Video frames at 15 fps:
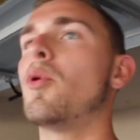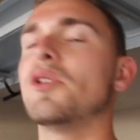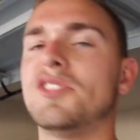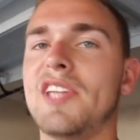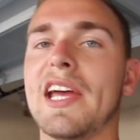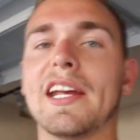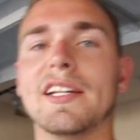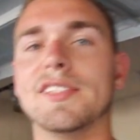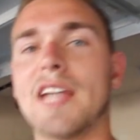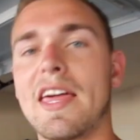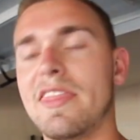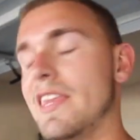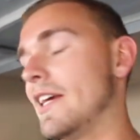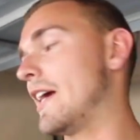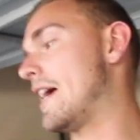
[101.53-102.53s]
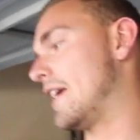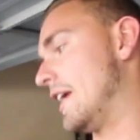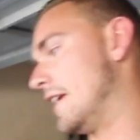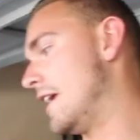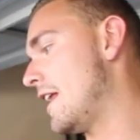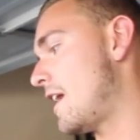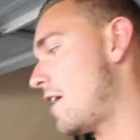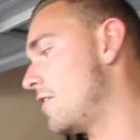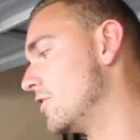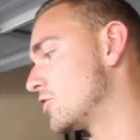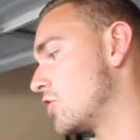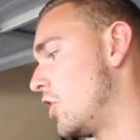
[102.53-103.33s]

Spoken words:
more seconds. I think I can get out of this